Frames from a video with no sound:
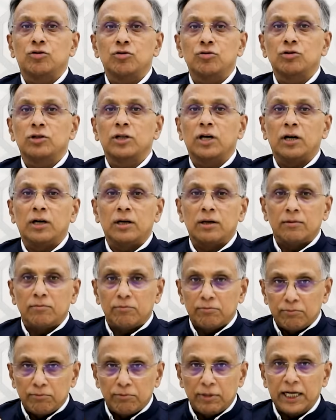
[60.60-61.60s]
to the
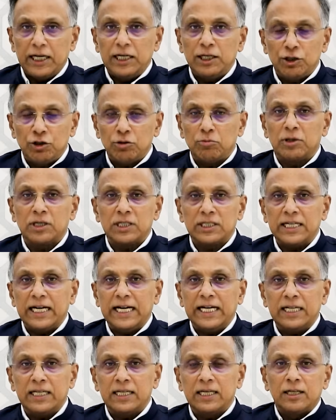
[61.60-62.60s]
brain tumor
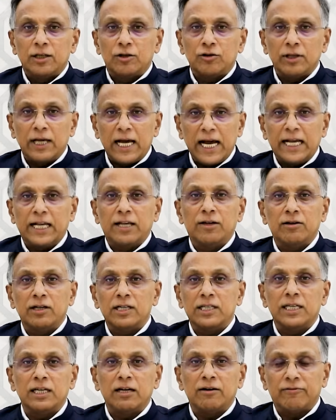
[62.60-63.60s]
site to the
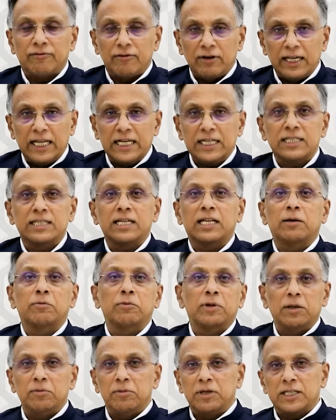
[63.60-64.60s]
accuracy of less than a
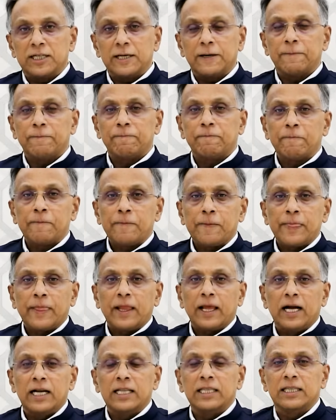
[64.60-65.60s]
millimeter.
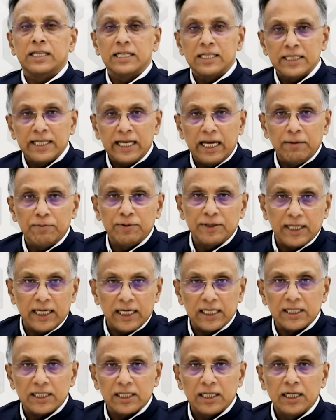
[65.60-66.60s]
And this helps
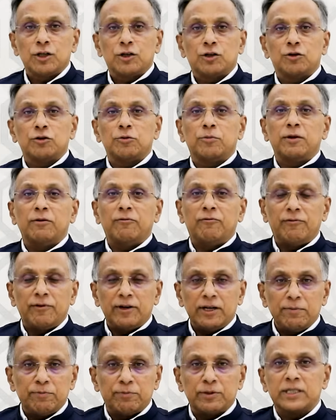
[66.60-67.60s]
us to be
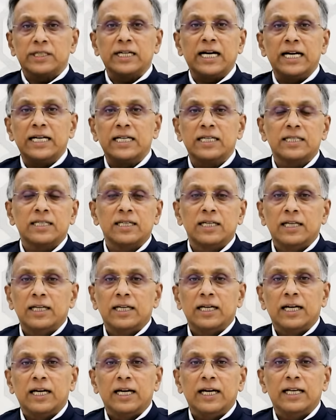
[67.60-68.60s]
very precise
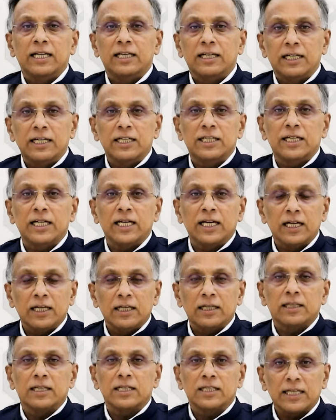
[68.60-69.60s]
in
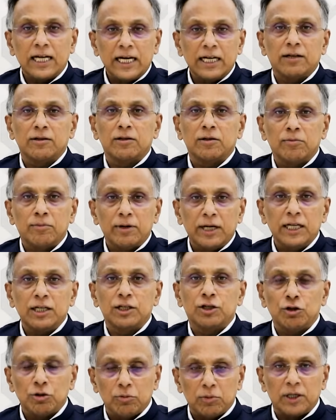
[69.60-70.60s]
reaching the site of the brain
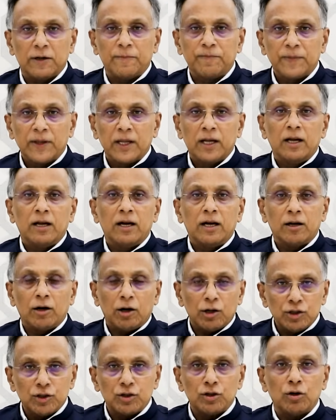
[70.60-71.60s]
tumor and
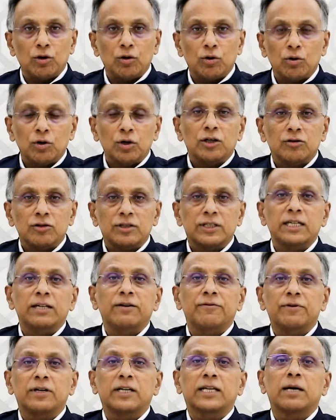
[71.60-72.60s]
also to see
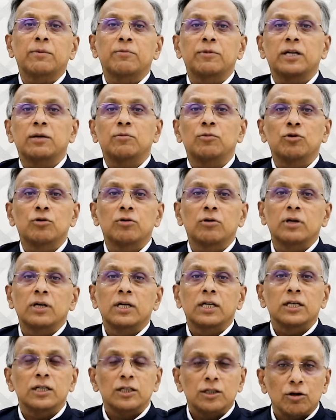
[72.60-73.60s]
if it can be removed
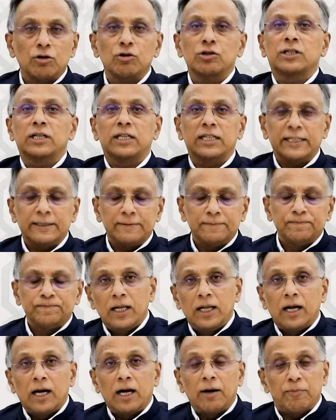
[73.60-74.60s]
totally.
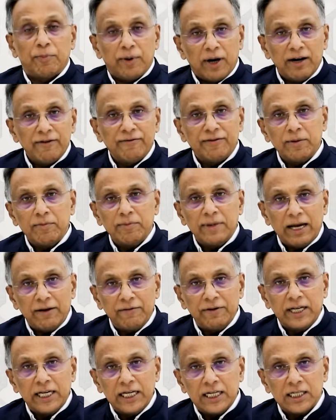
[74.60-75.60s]
Apart from
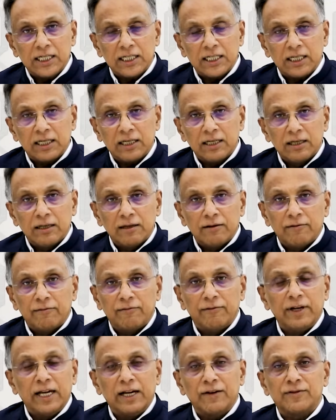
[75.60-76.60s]
navigation,
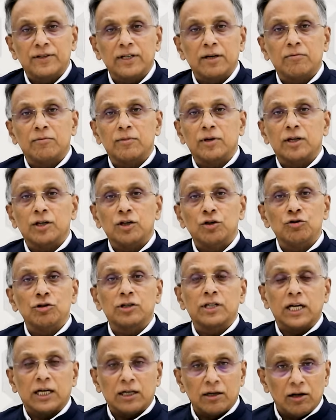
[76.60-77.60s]
we have some new
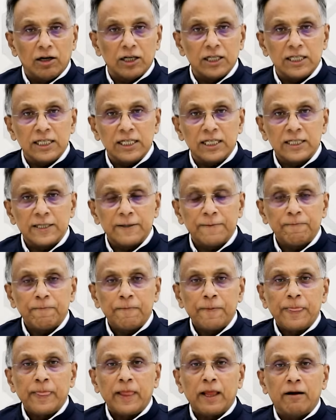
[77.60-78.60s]
technologies
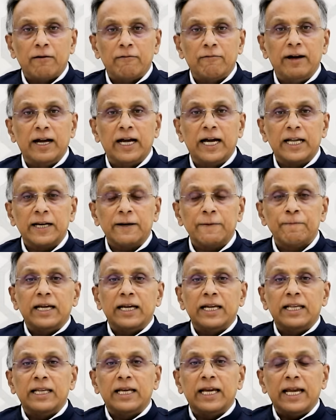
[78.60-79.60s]
where
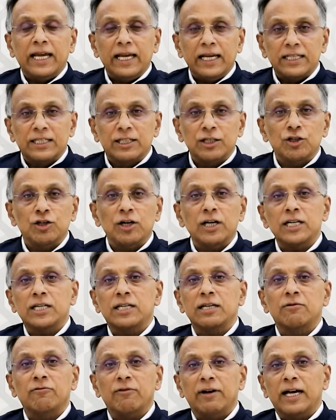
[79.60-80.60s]
in a
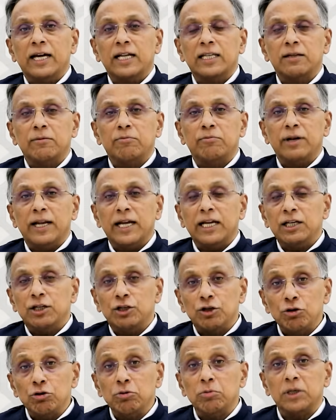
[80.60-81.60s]
situation where the brain
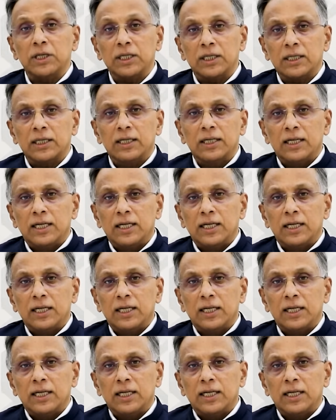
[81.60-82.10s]
tumor